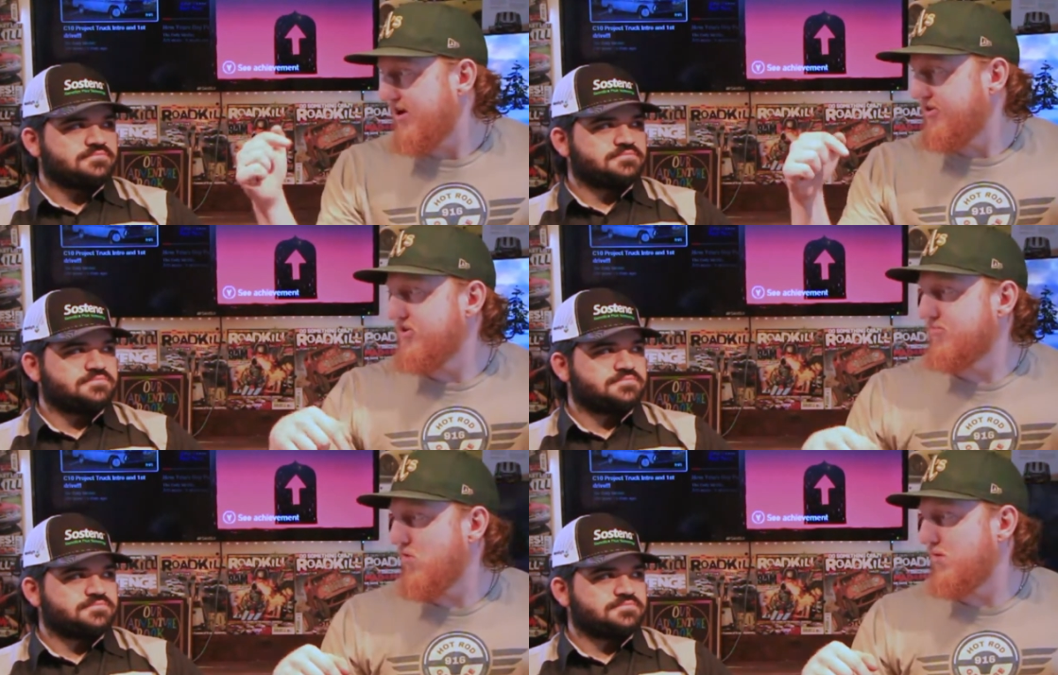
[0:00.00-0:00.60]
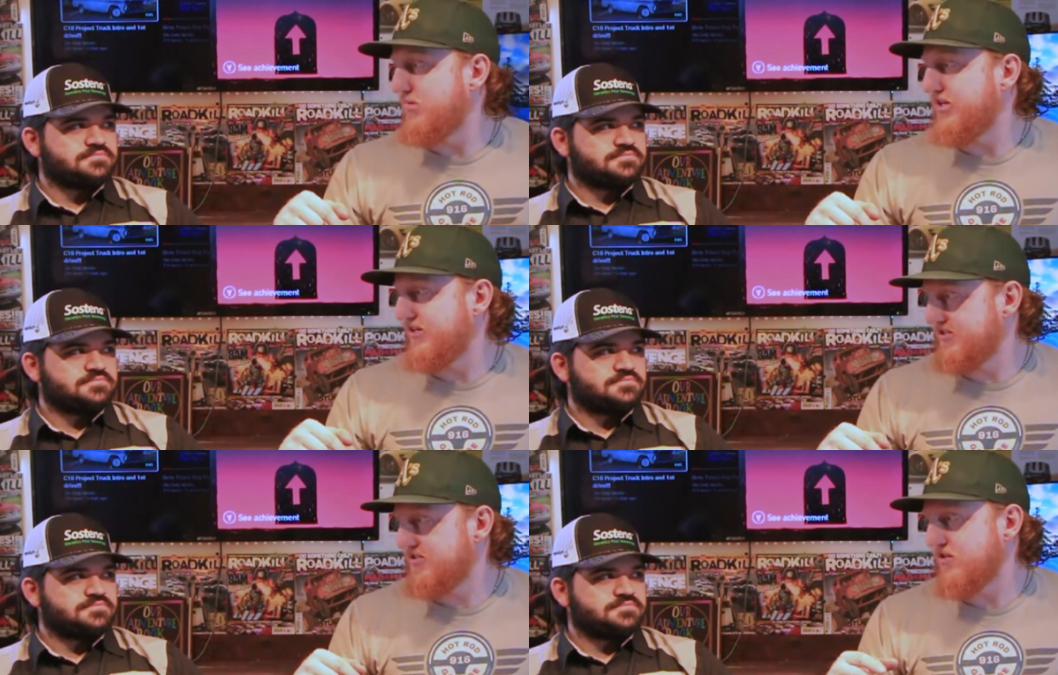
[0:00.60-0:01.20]
Speaker 1: out here more
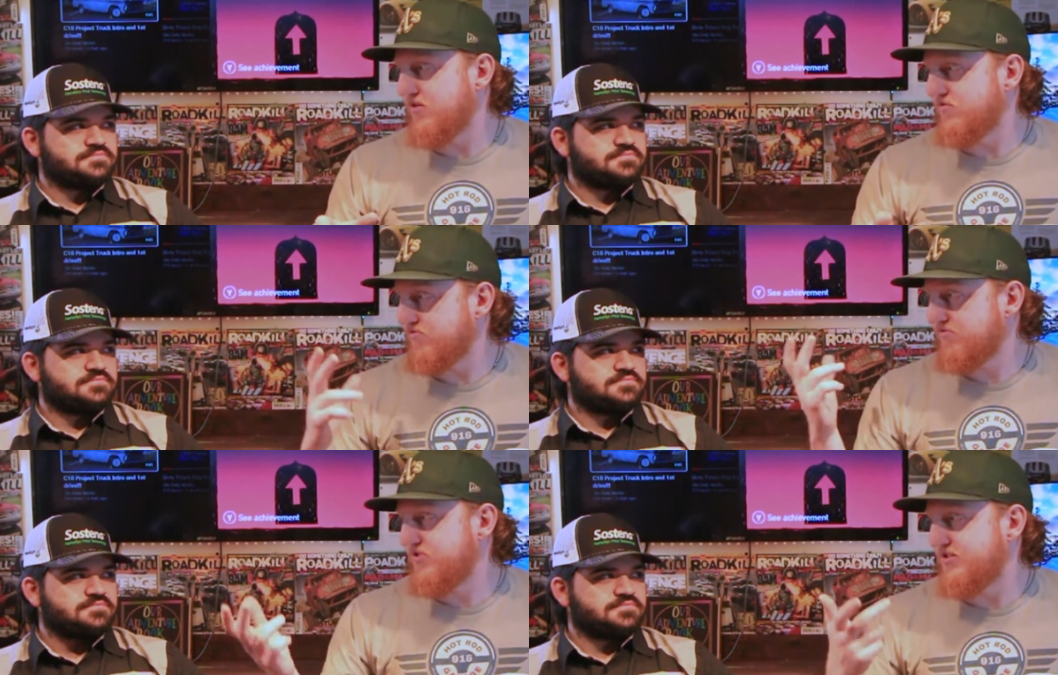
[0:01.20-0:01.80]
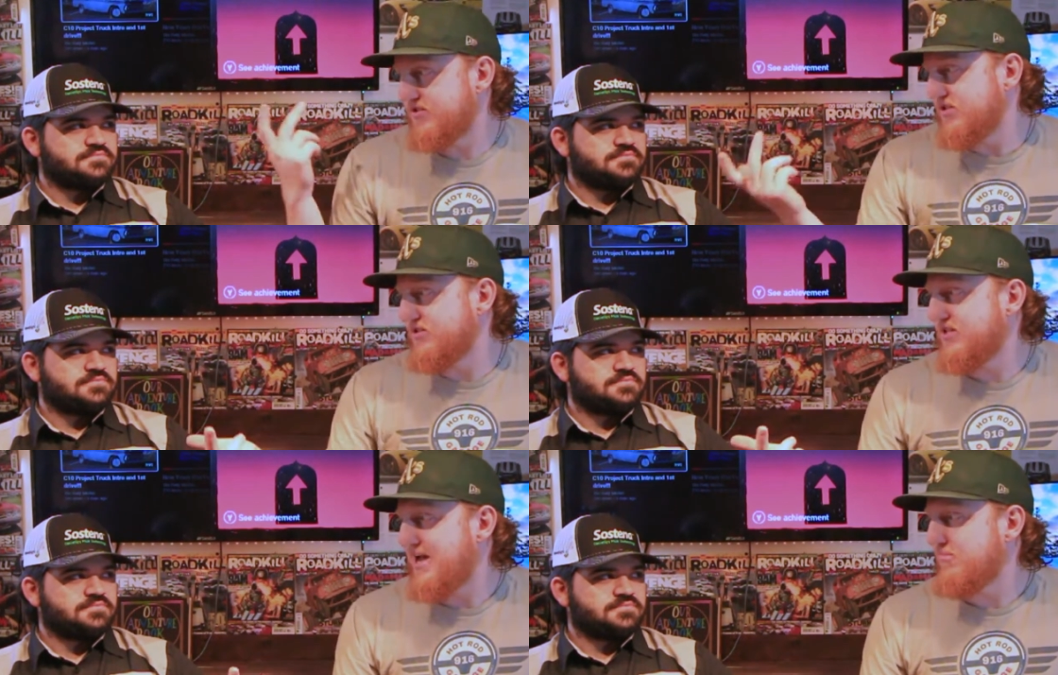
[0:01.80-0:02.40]
because of just the
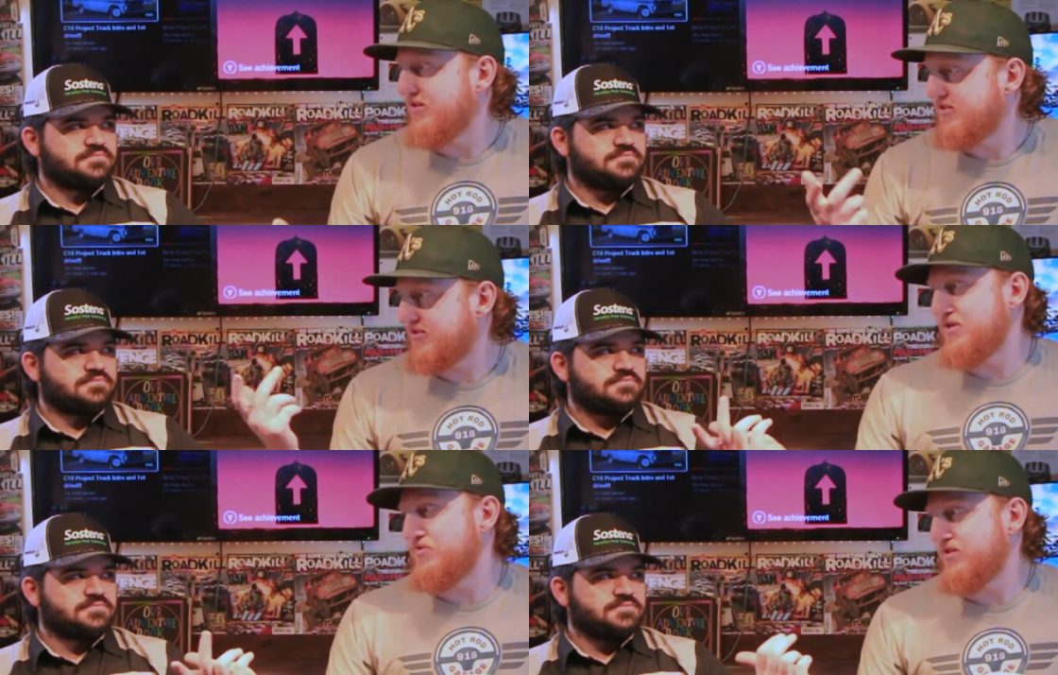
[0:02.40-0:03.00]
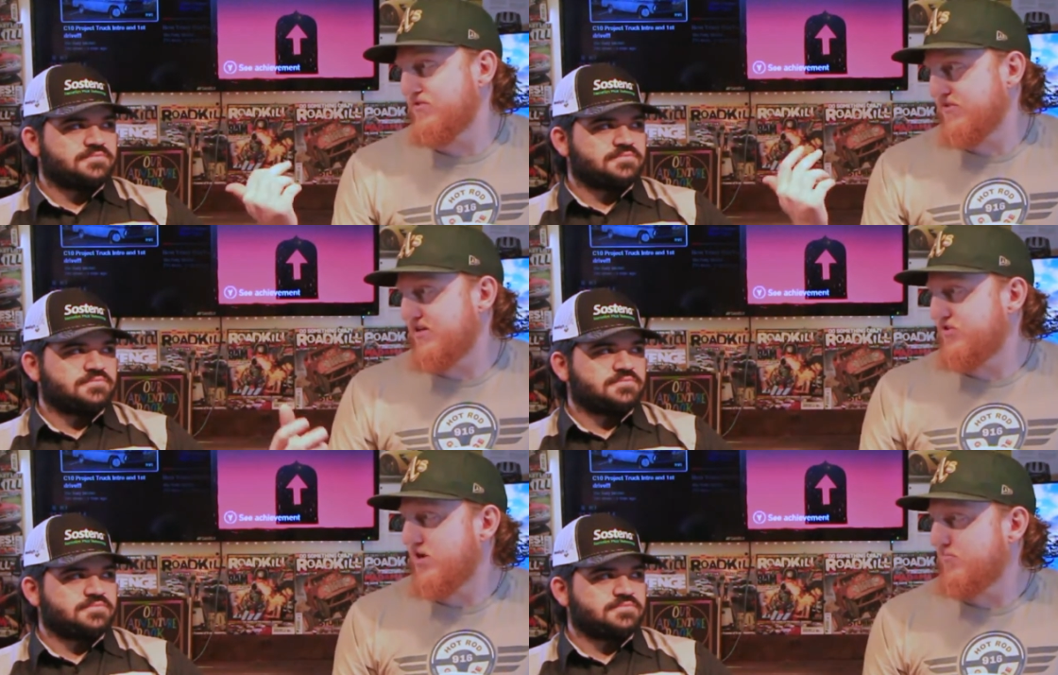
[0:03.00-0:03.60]
timing scheduling of
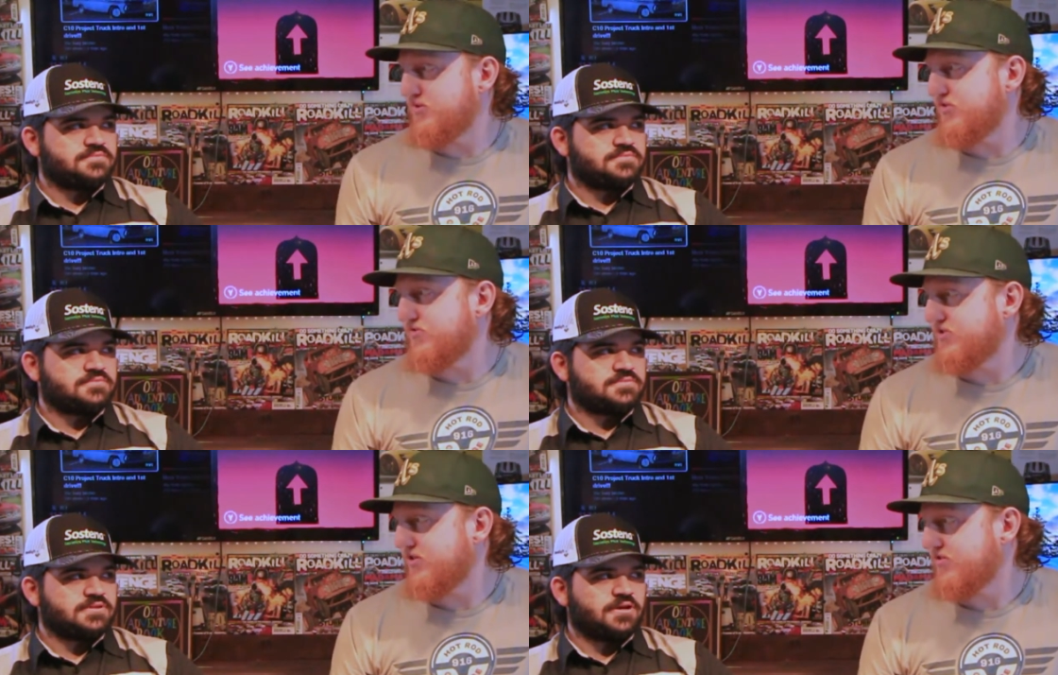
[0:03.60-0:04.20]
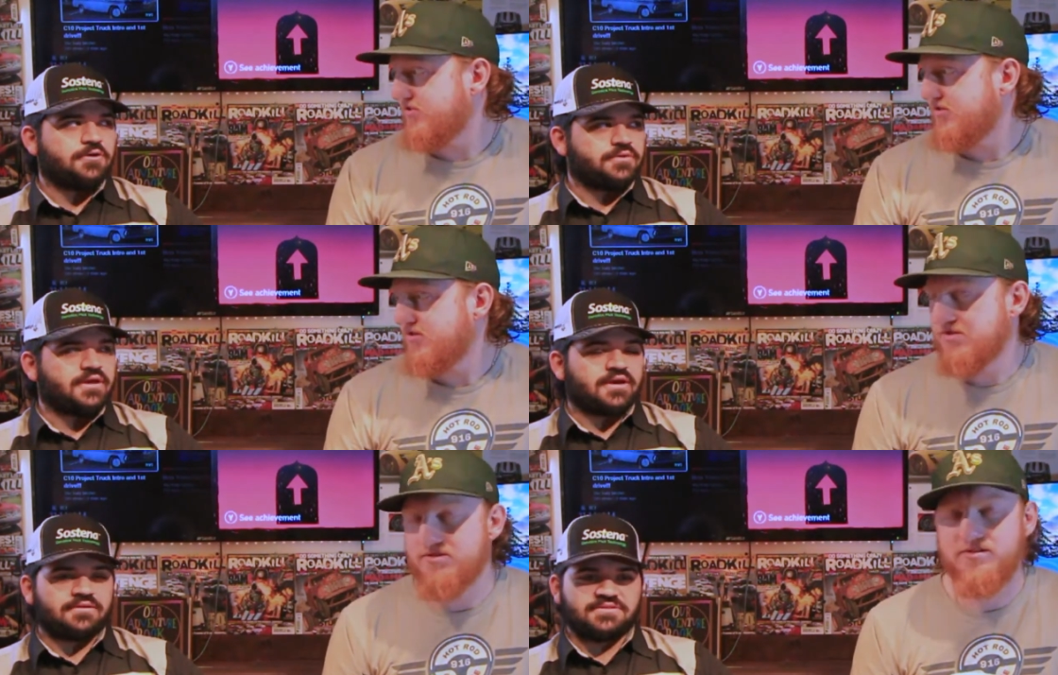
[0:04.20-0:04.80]
that job too. So. Oh
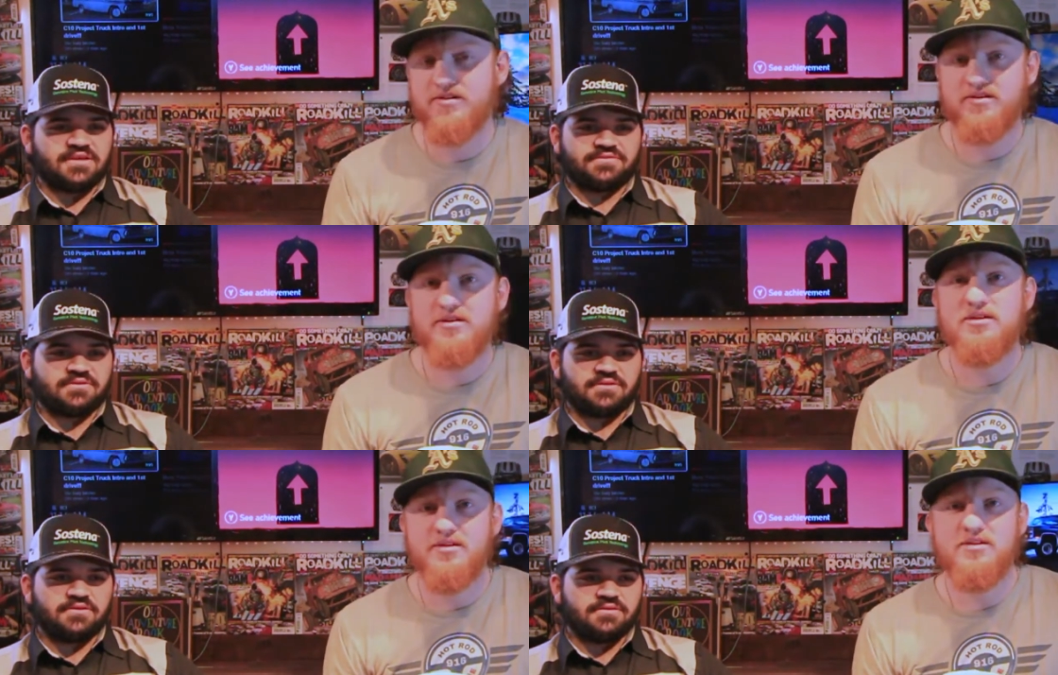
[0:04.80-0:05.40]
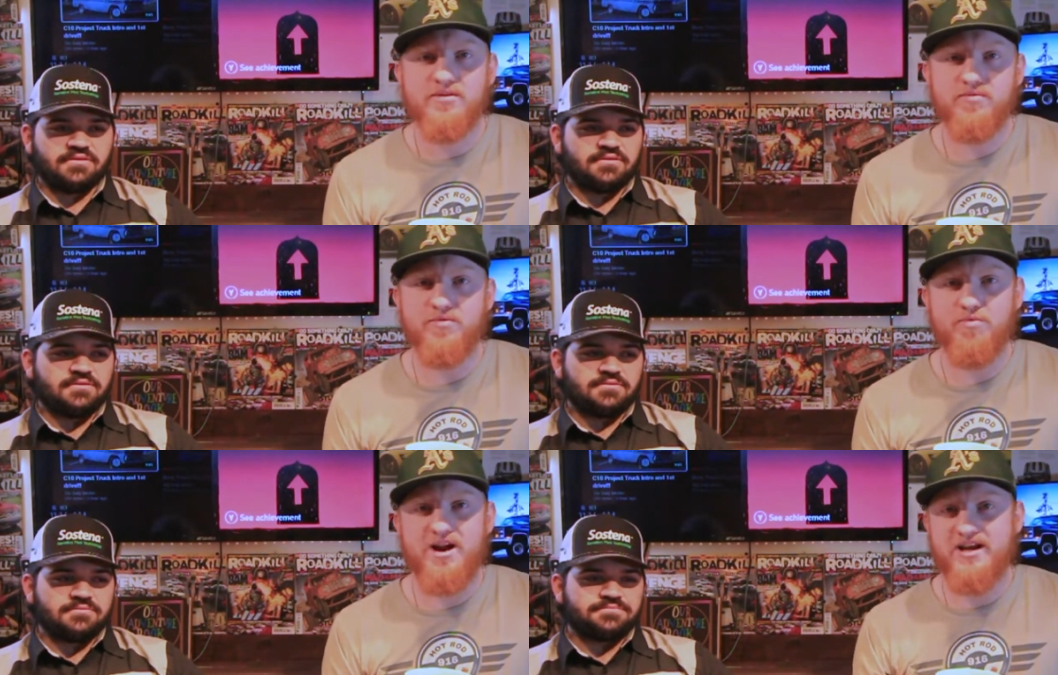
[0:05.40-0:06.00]
yeah, definitely.
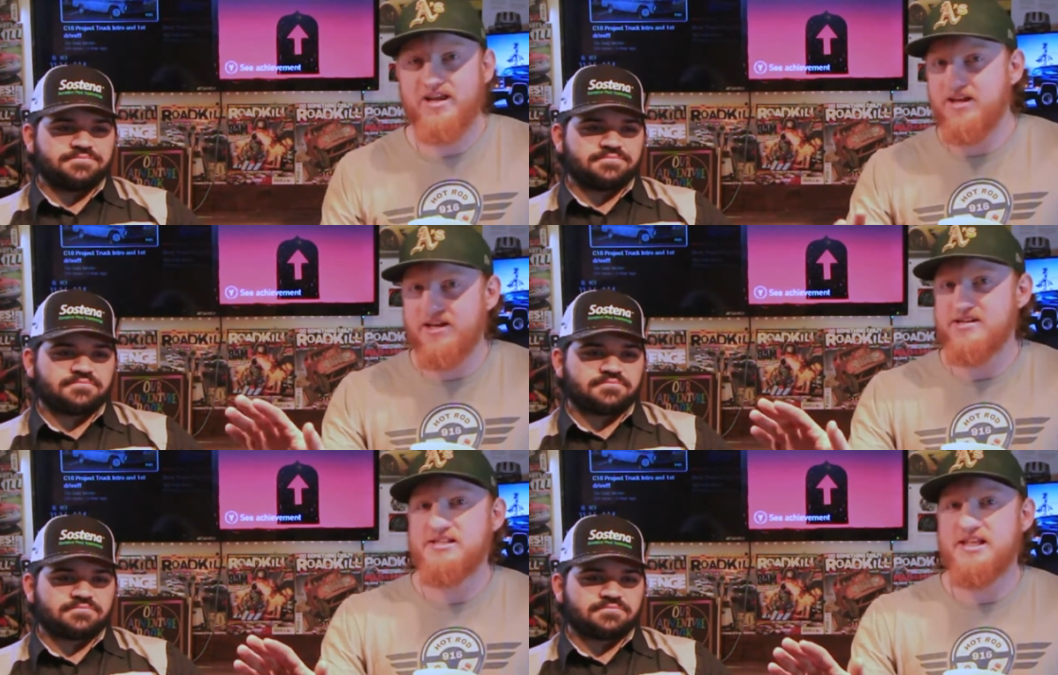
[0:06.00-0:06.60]
We're not going to get into